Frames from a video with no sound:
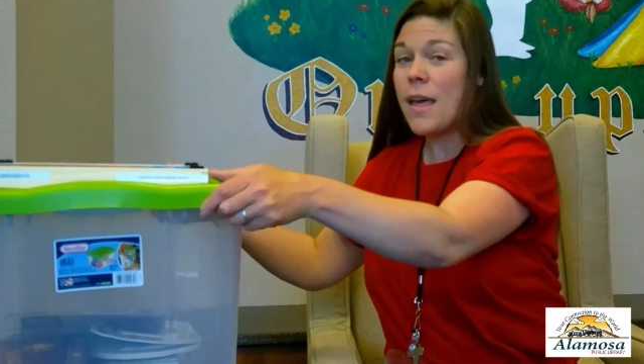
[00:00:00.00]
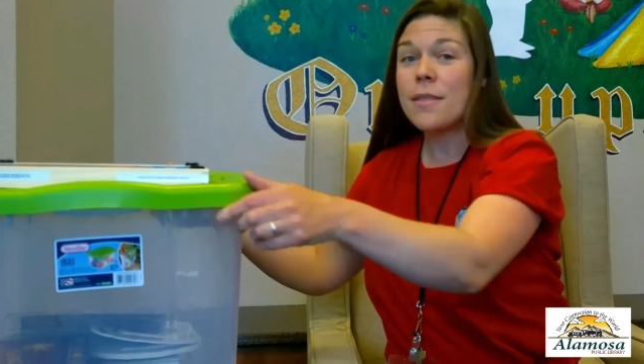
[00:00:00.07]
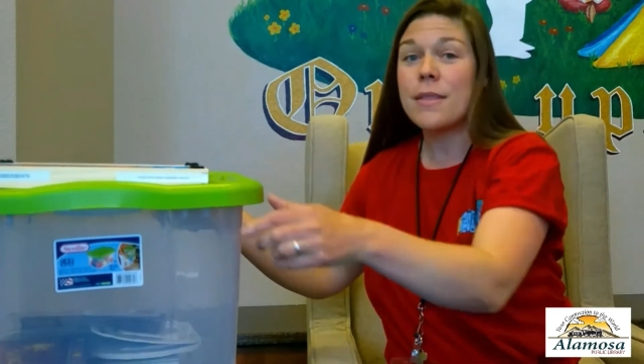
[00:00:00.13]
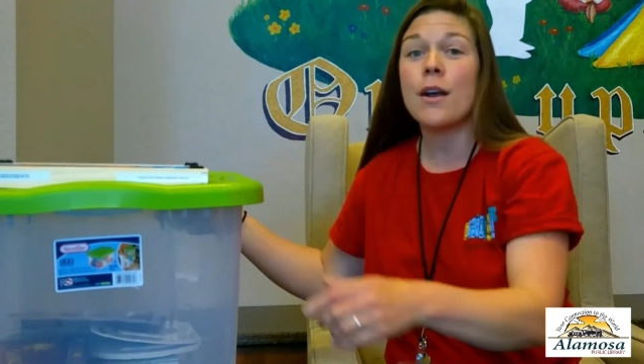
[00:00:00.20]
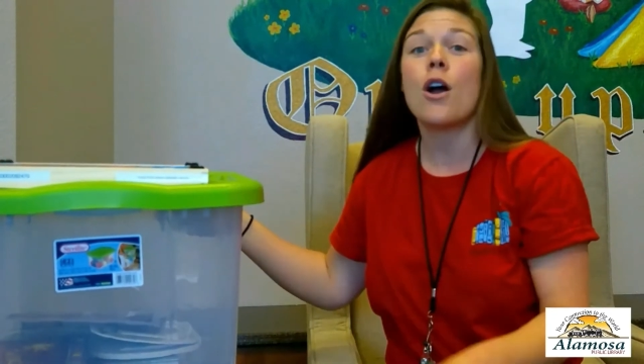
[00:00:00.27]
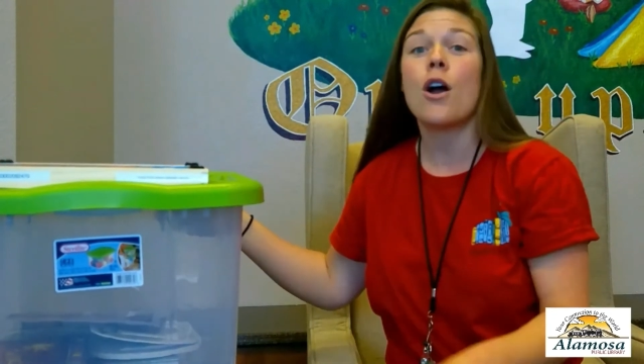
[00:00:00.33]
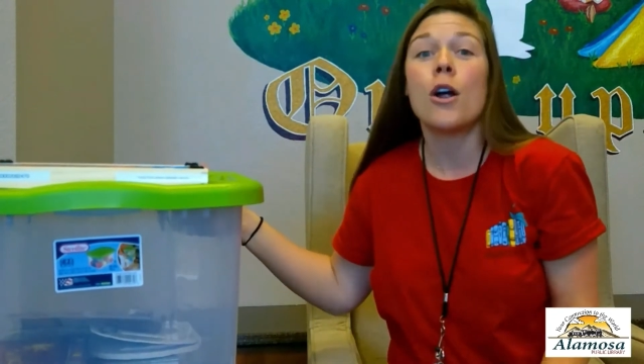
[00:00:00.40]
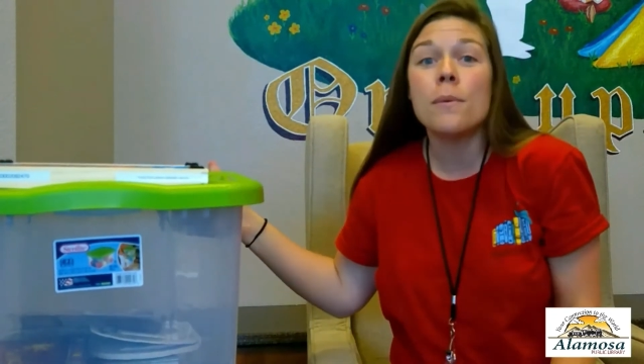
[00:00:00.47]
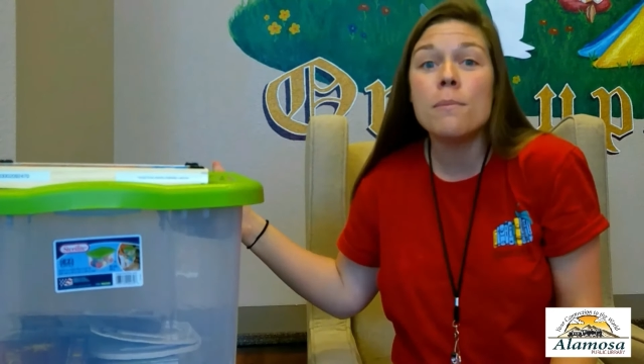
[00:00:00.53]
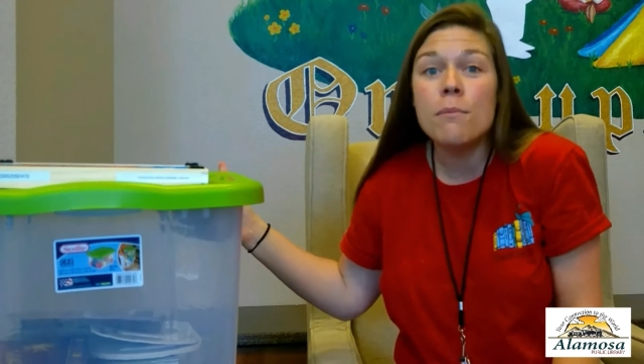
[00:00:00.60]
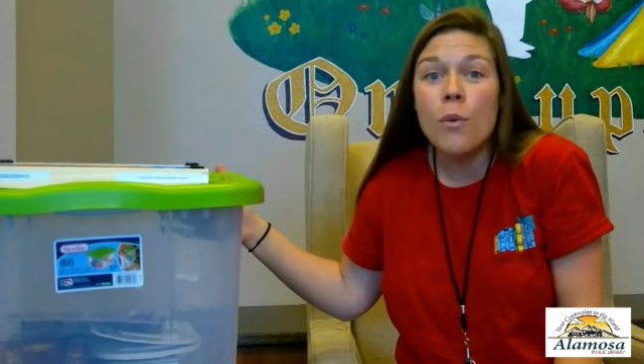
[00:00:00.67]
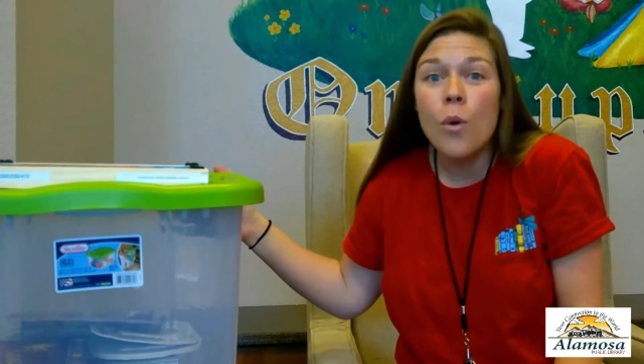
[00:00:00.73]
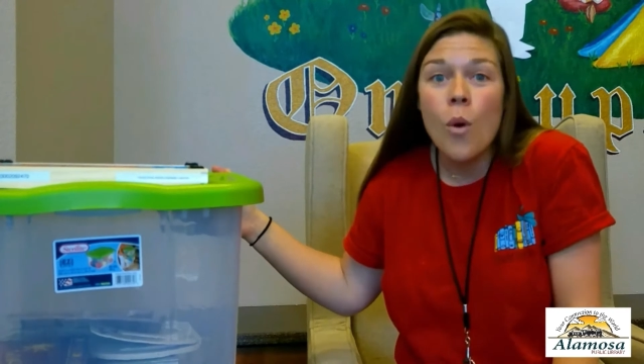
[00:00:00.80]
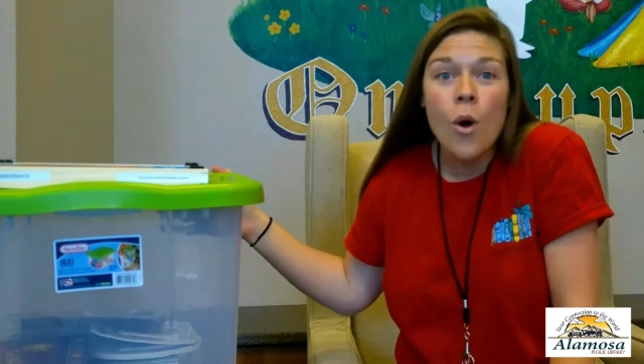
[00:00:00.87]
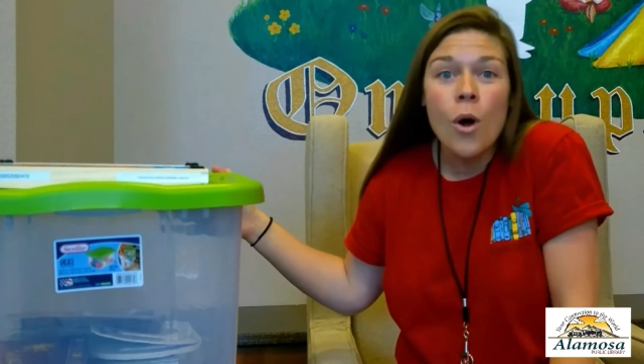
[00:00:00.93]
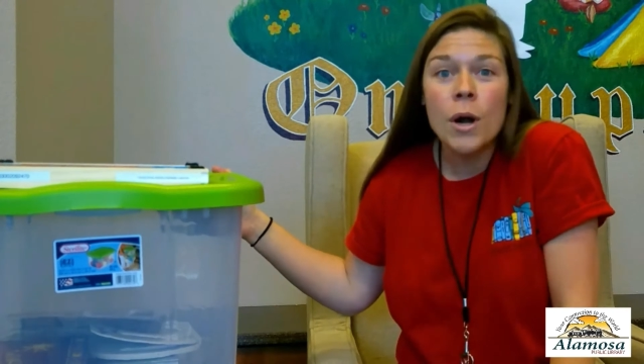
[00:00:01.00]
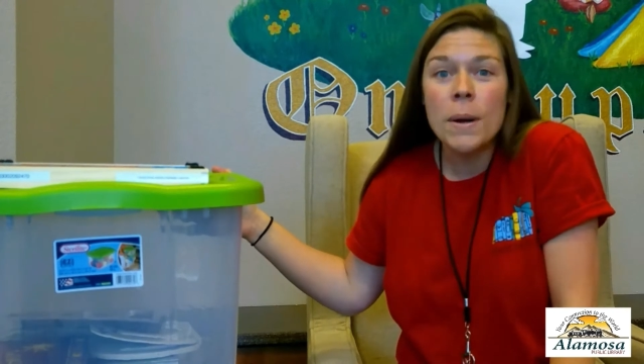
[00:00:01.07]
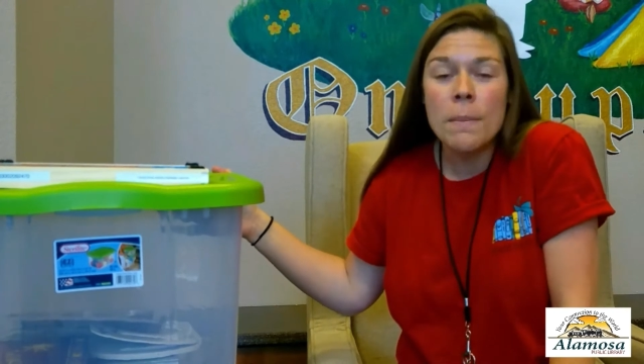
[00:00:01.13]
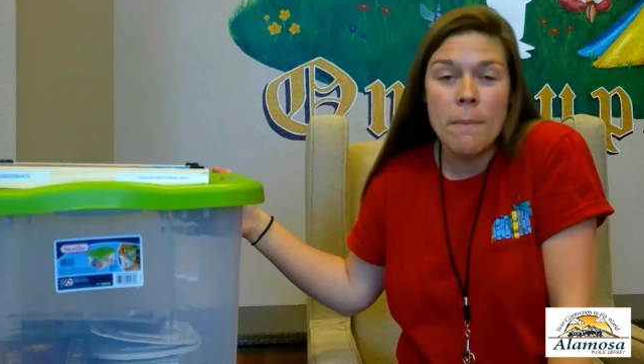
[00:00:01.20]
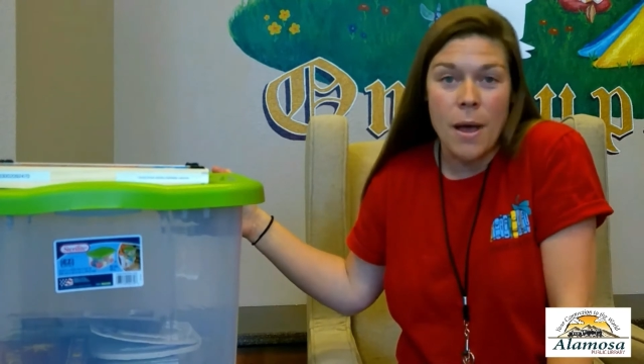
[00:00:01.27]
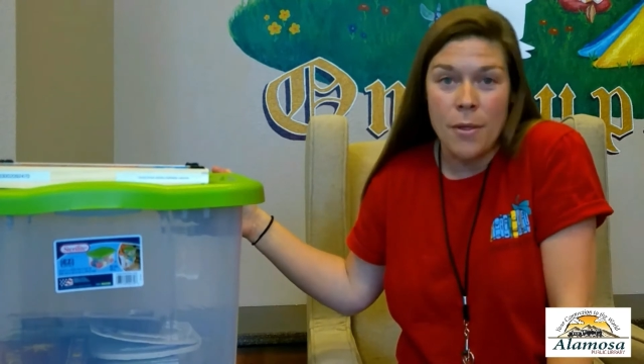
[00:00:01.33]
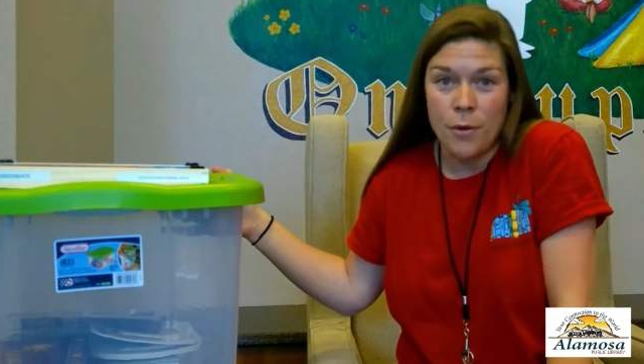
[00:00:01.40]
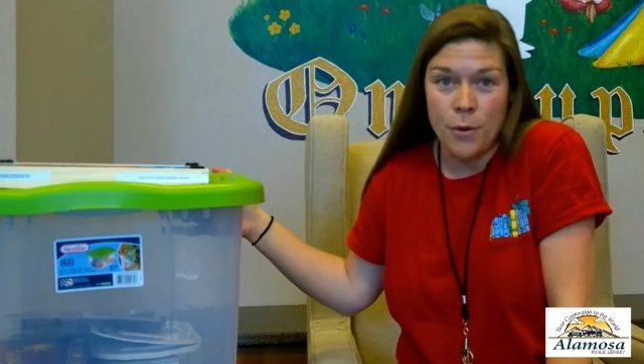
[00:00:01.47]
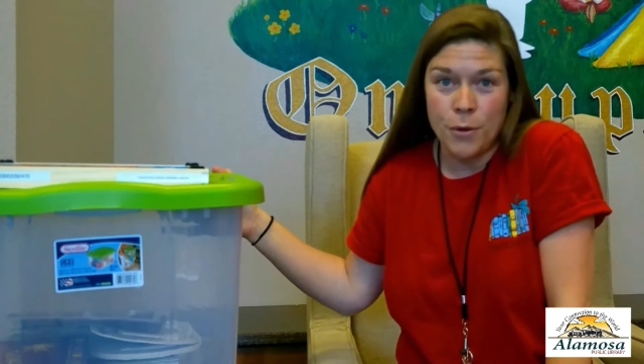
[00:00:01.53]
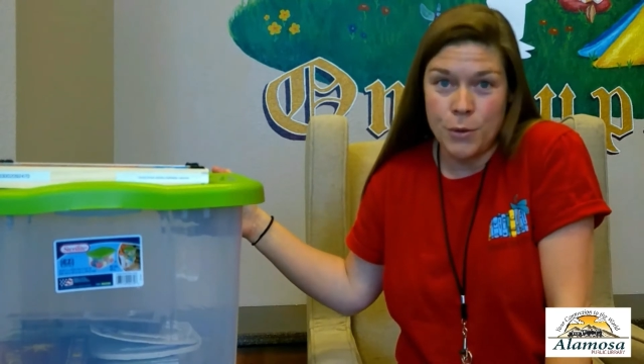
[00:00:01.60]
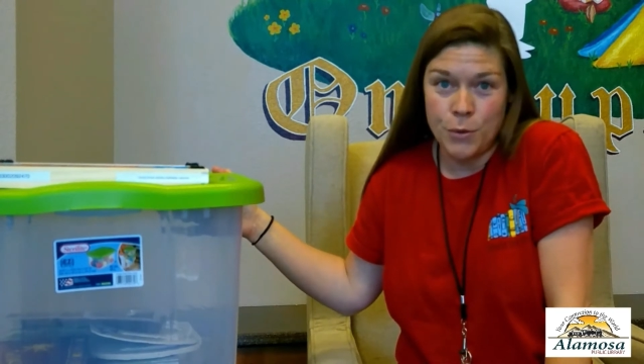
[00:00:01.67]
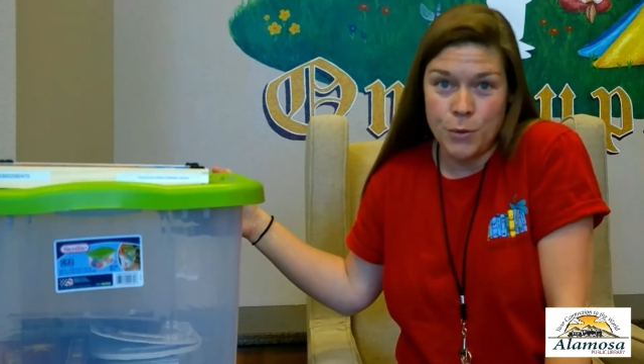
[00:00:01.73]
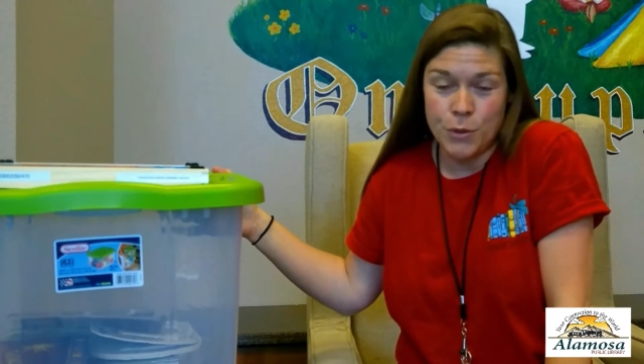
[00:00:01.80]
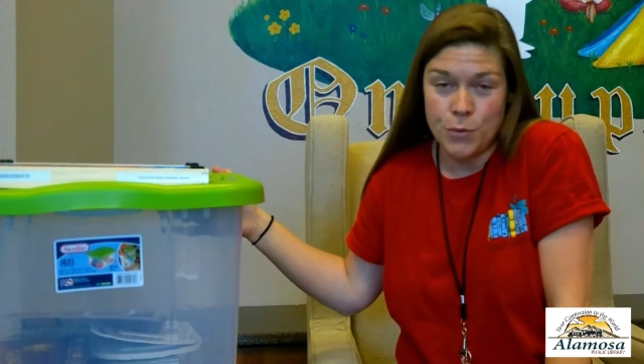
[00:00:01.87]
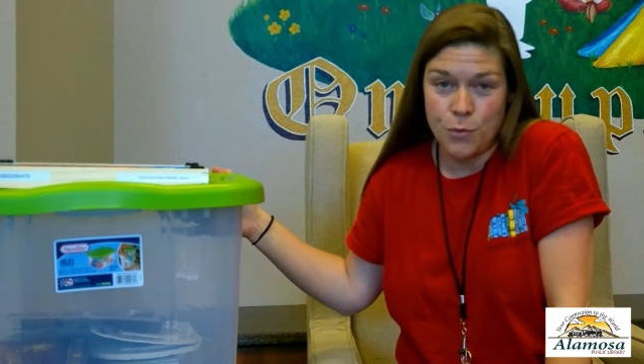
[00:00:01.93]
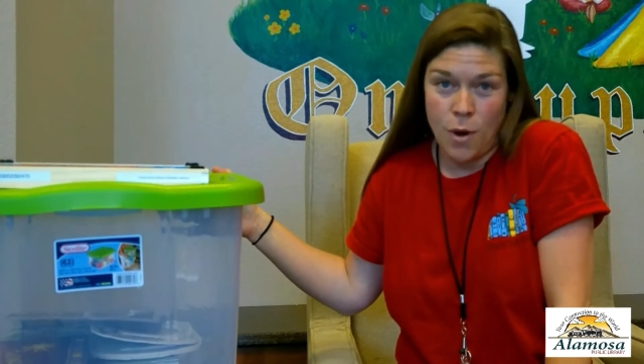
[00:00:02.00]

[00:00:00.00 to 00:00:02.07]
there are more Mother Goose